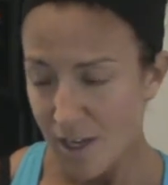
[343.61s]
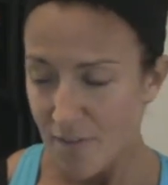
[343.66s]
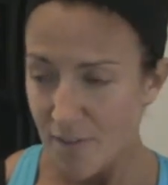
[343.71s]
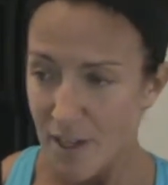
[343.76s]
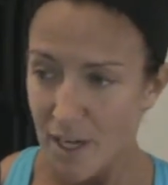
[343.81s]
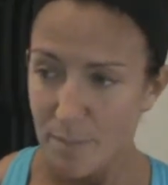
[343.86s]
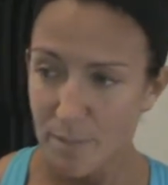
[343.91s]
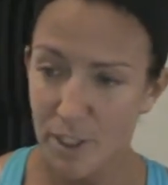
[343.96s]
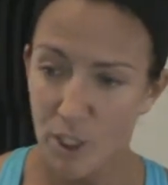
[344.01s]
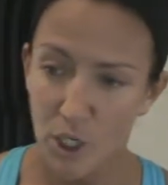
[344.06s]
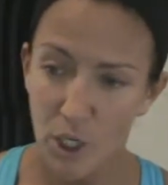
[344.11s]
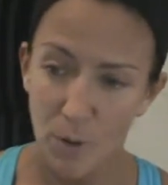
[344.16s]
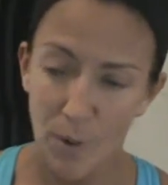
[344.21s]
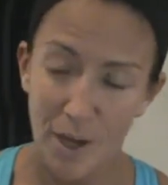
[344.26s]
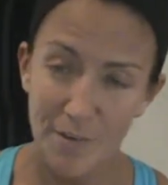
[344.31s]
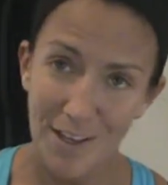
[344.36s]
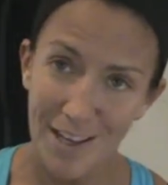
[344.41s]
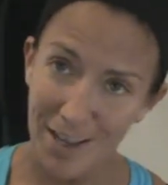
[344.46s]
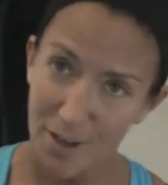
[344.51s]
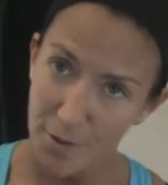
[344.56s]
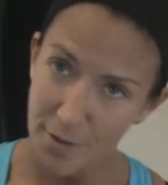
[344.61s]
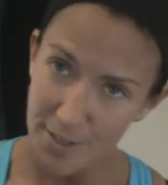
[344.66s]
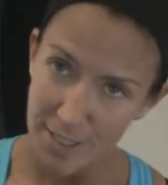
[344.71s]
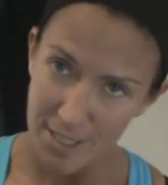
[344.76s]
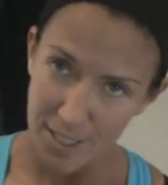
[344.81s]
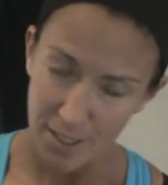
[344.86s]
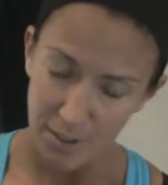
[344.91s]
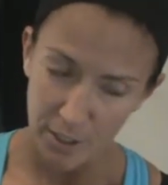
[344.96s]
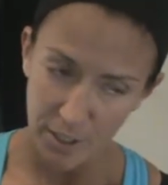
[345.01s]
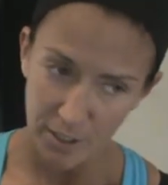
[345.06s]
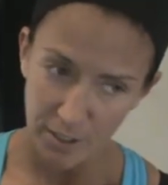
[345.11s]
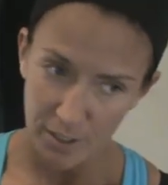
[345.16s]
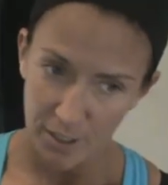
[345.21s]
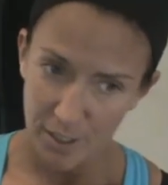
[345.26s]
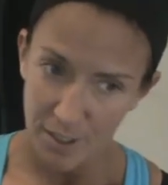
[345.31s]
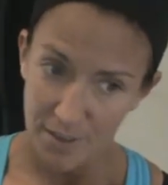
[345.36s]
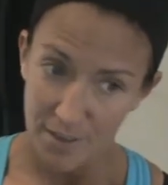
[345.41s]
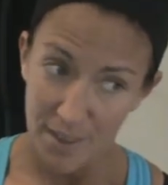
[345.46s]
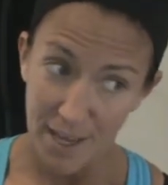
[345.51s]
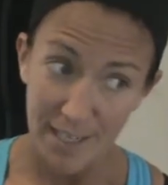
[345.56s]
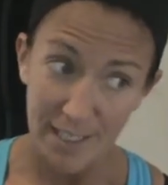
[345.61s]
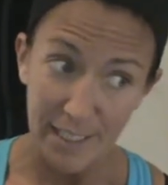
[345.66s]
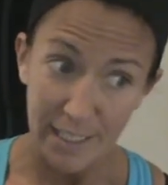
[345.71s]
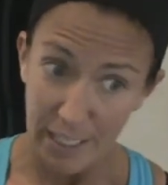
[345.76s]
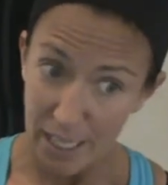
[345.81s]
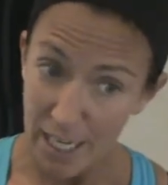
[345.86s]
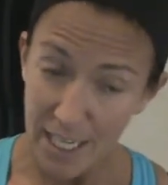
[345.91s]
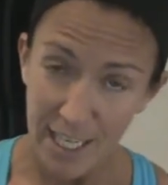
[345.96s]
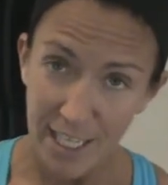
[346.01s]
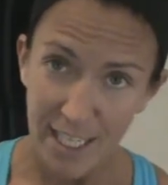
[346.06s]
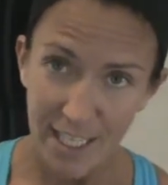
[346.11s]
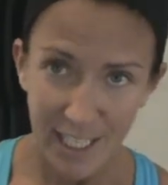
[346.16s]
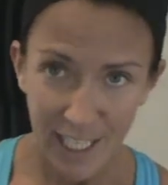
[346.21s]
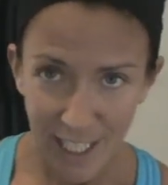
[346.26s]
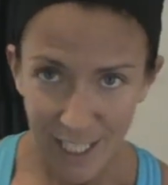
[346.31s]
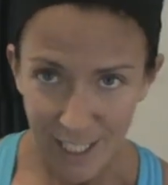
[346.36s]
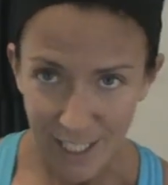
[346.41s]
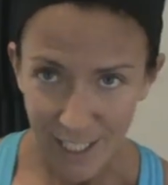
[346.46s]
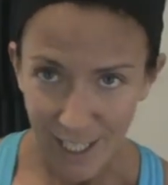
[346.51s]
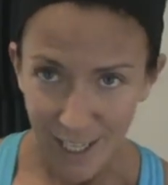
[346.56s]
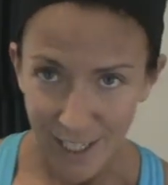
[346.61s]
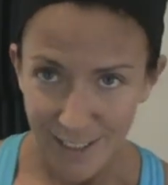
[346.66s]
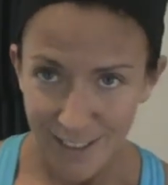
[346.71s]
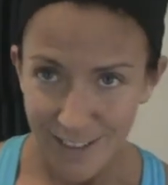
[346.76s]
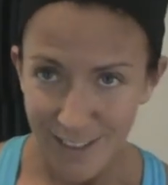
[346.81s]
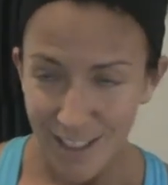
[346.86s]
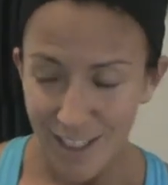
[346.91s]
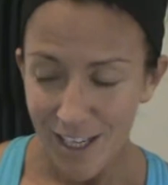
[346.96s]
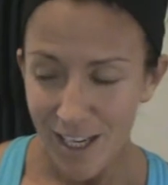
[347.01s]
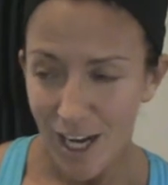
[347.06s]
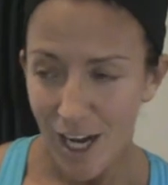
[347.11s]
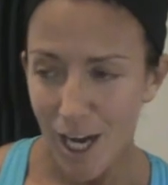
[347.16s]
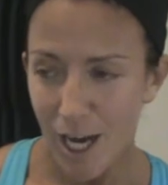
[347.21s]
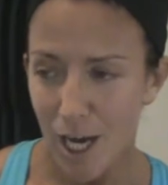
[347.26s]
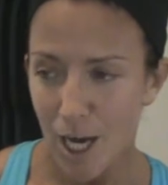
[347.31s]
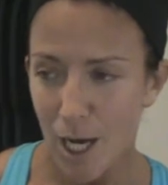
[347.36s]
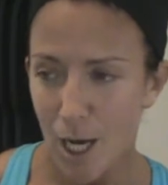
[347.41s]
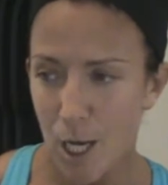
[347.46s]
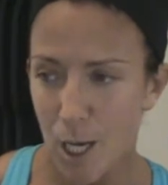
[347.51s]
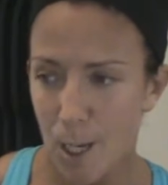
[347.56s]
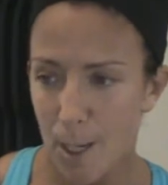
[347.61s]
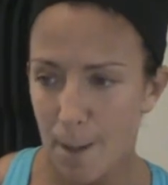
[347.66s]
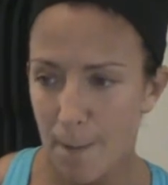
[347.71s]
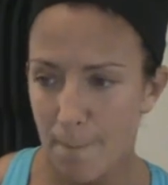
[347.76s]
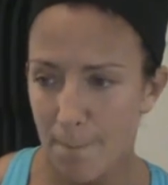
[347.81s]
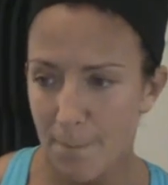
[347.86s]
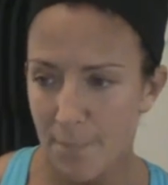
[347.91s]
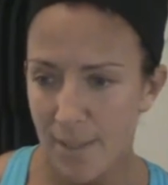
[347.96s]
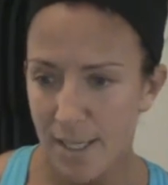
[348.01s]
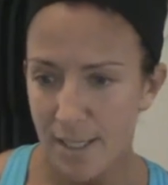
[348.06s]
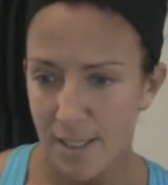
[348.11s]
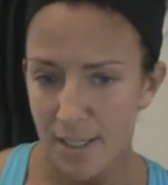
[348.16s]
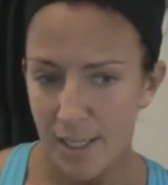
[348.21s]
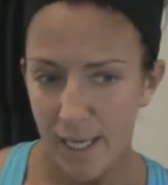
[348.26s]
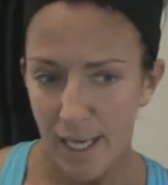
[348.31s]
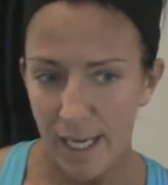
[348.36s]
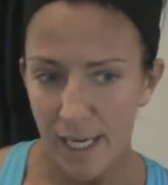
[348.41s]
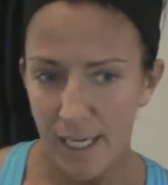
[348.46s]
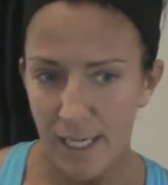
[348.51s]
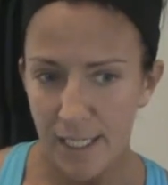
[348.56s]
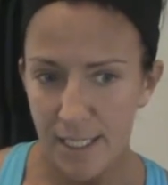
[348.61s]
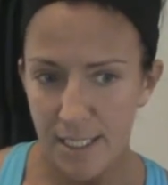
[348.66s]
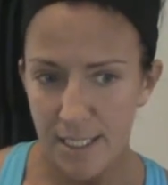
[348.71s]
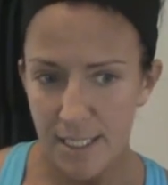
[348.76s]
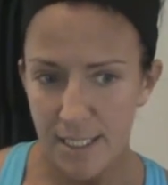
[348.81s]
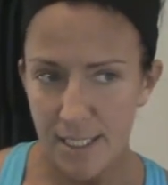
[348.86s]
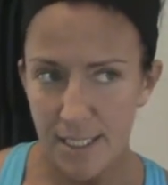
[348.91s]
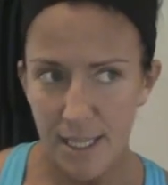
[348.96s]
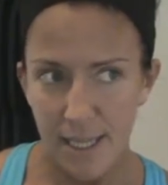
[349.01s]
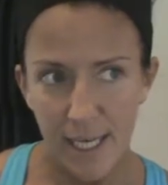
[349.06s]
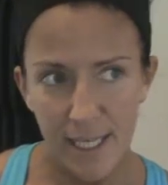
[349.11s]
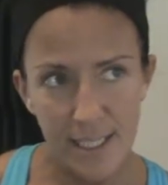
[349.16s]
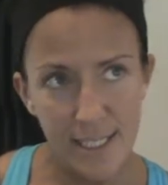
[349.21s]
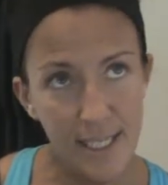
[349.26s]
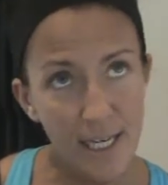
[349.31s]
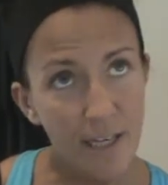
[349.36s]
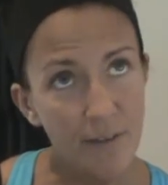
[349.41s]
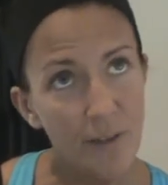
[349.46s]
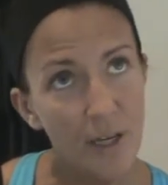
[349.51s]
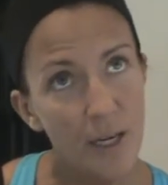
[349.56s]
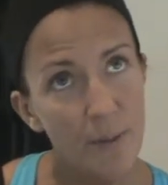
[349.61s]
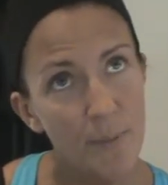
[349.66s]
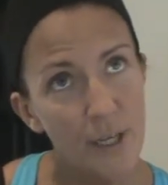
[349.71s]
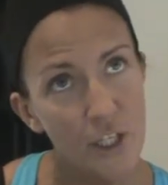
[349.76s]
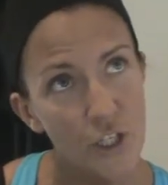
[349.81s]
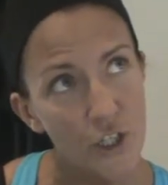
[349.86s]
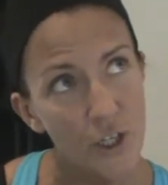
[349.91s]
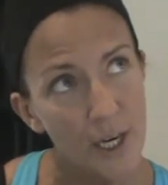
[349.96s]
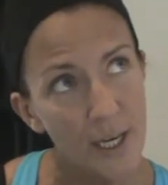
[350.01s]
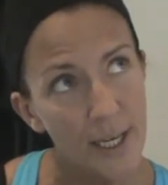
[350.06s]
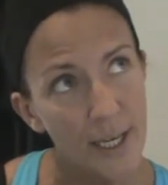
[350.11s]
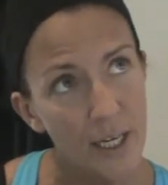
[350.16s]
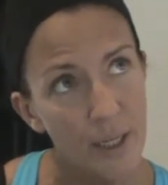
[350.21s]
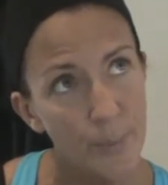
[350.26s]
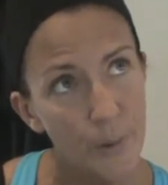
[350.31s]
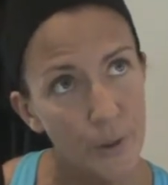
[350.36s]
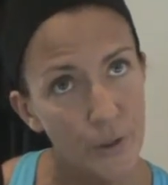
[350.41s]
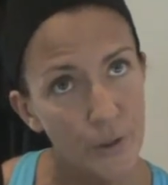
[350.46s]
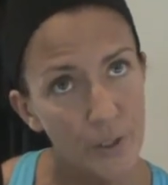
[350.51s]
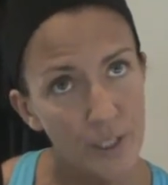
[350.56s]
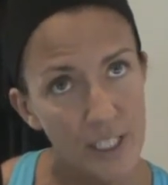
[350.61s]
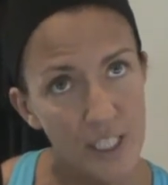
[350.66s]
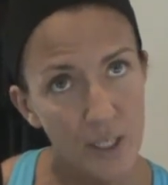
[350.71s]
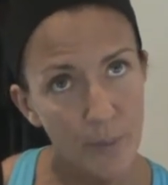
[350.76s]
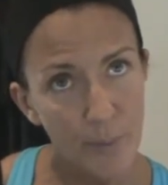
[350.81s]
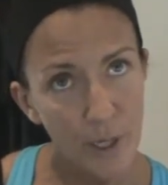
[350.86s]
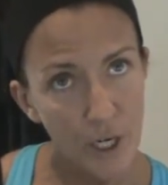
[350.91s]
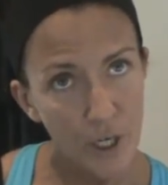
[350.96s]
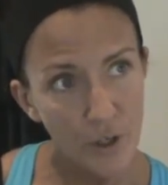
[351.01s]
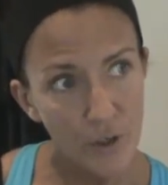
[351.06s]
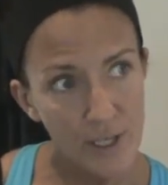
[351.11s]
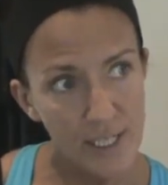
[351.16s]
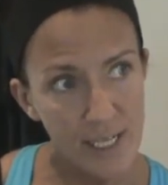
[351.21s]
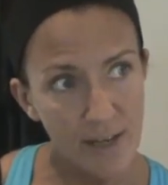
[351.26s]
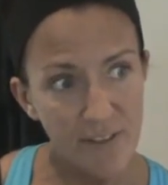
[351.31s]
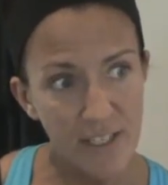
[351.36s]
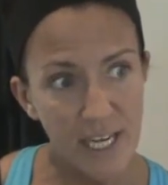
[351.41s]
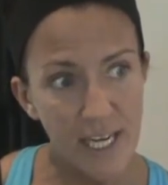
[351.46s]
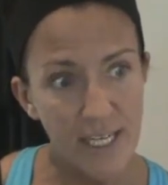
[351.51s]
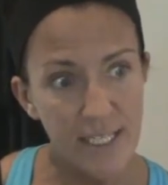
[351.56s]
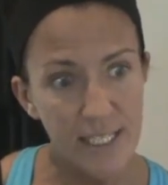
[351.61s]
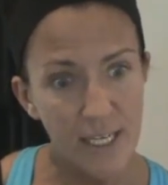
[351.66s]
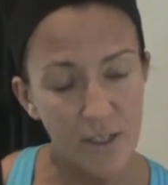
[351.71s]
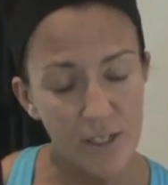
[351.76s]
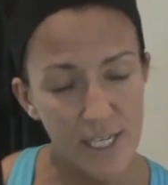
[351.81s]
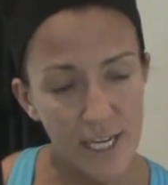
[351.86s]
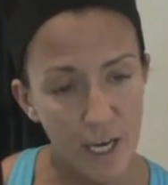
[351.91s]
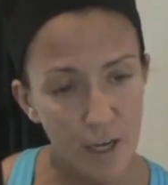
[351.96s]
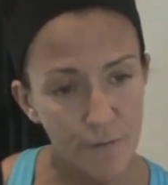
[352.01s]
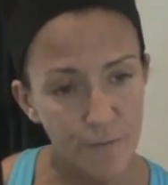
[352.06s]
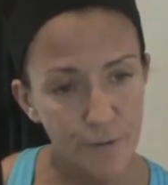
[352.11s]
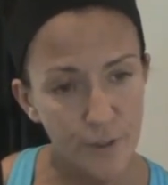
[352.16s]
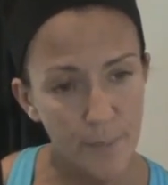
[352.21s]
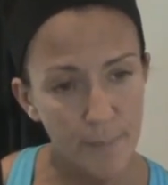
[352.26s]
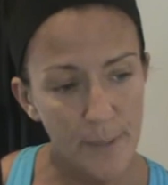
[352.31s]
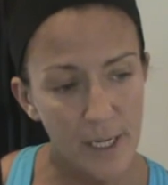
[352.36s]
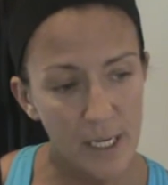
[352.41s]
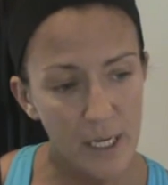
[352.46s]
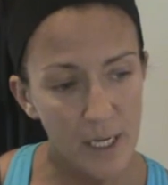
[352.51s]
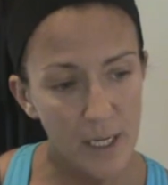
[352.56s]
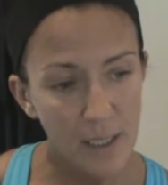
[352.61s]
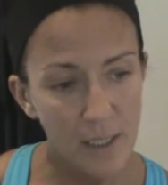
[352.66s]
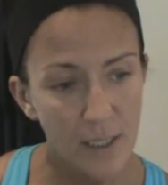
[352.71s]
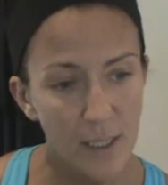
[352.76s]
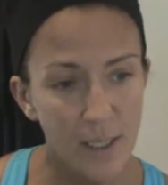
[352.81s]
Then I'm going to go have a healthy dinner. Thank God I can eat again. Um, and that's it. I've got to make sure I get up early tomorrow because I have to head downtown for a meeting.